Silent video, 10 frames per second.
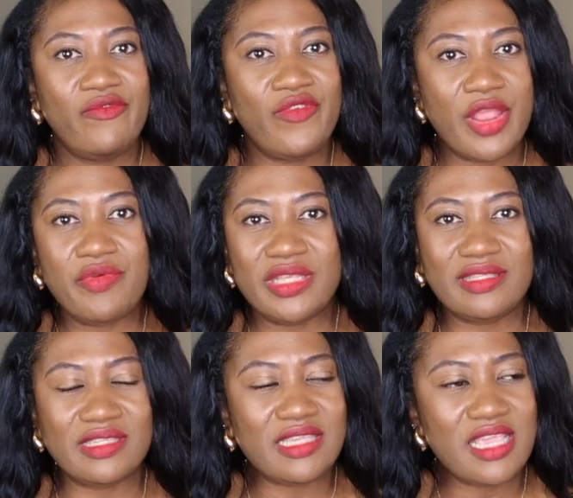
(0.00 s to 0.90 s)

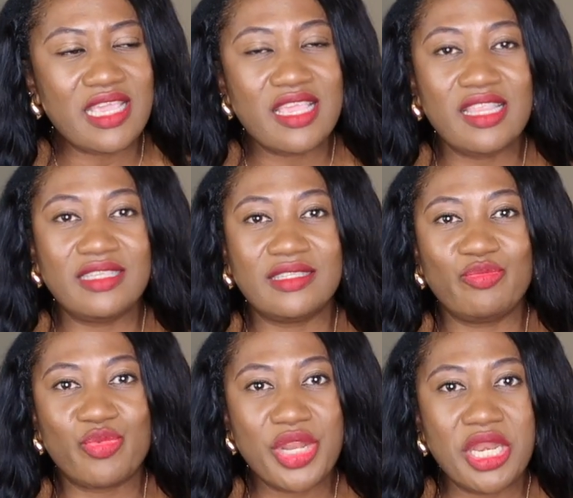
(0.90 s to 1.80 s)
very thick. It is
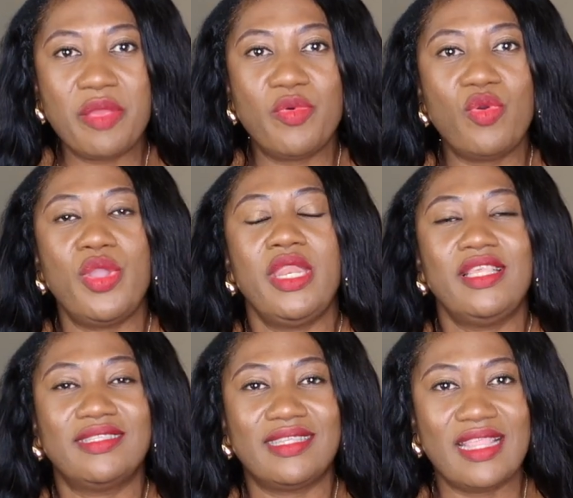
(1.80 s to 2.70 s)
breathable. It
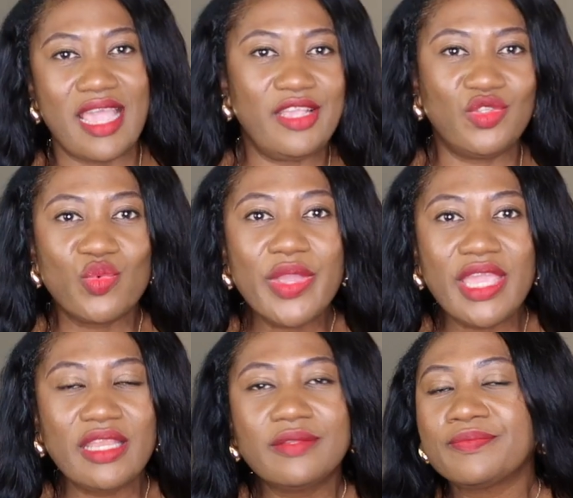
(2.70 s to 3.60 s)
is
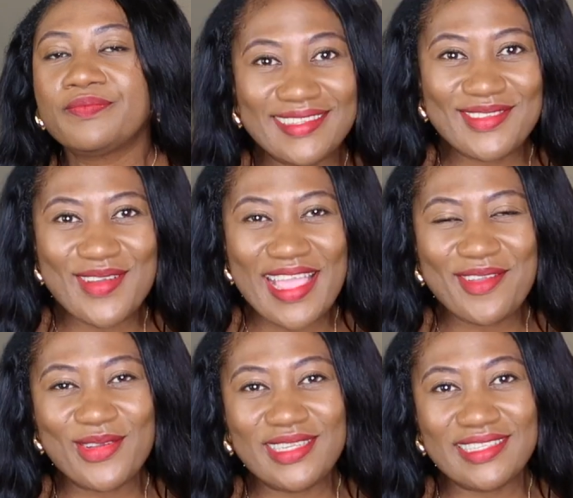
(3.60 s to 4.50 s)
lightweight. So
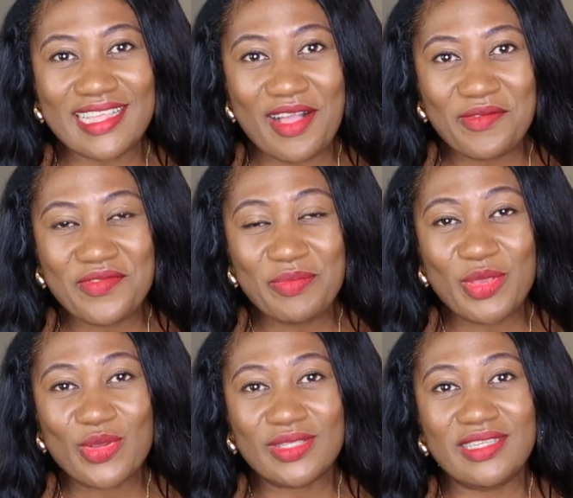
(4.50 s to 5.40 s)
I got this outfit
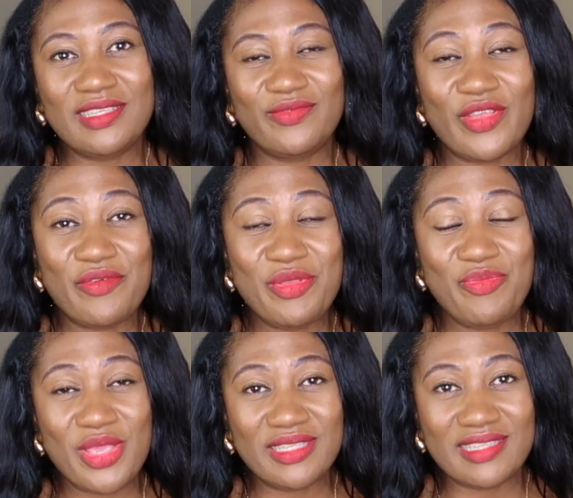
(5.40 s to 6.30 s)
because it is very
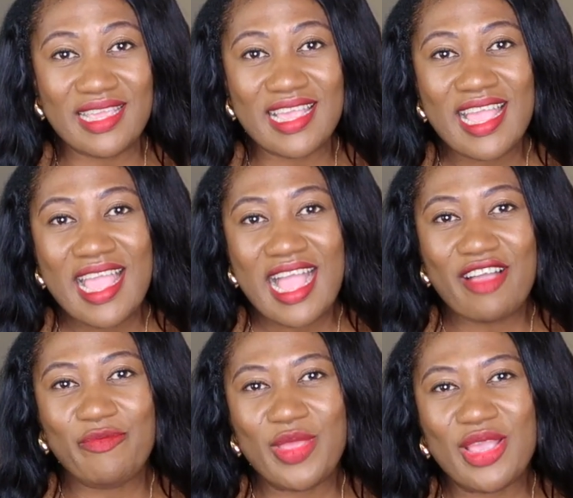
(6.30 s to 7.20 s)
basic.
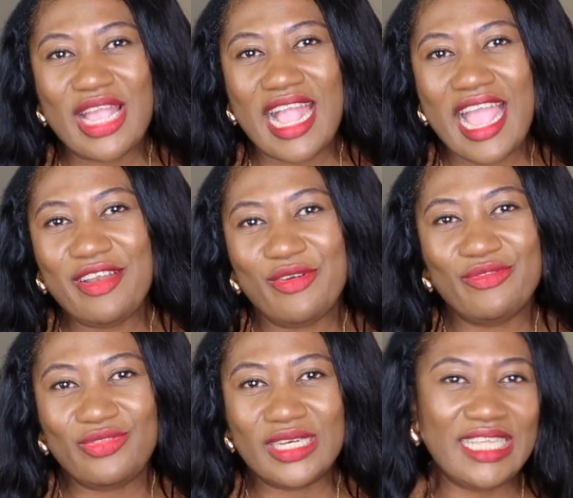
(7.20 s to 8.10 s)
I've been kind
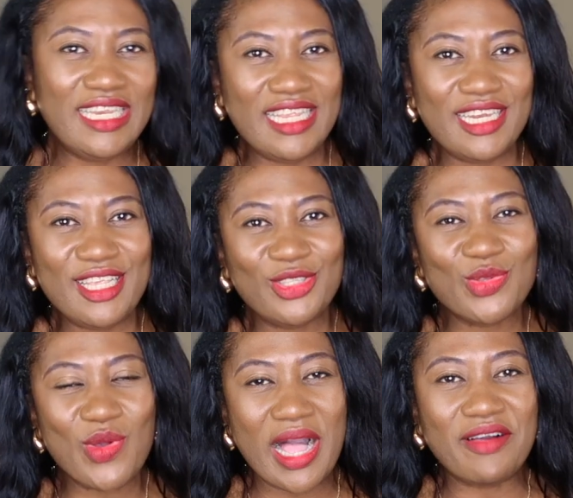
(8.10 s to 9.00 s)
of leaning
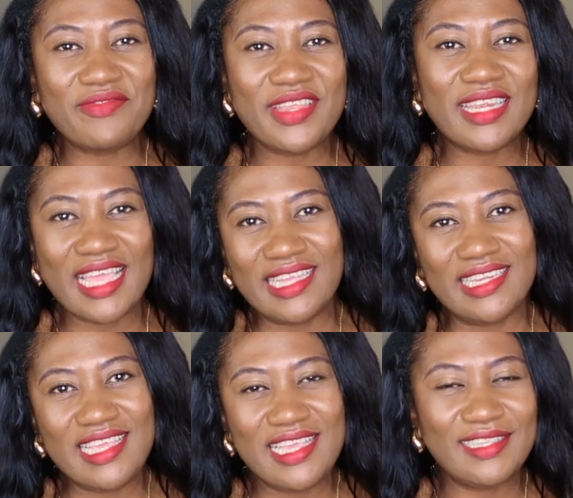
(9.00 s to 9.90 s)
into outfits
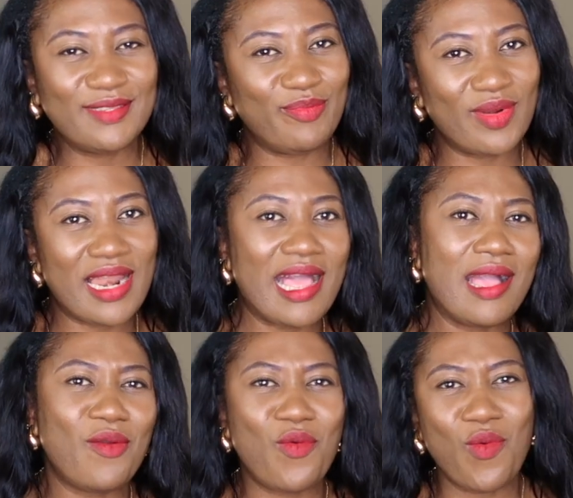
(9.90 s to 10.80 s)
like this,
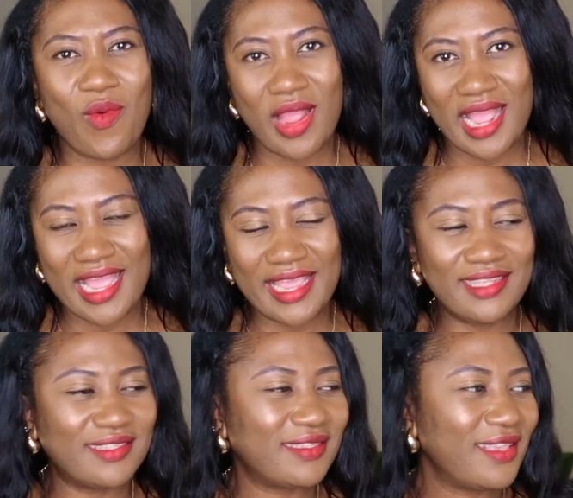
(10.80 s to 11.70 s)
black, white,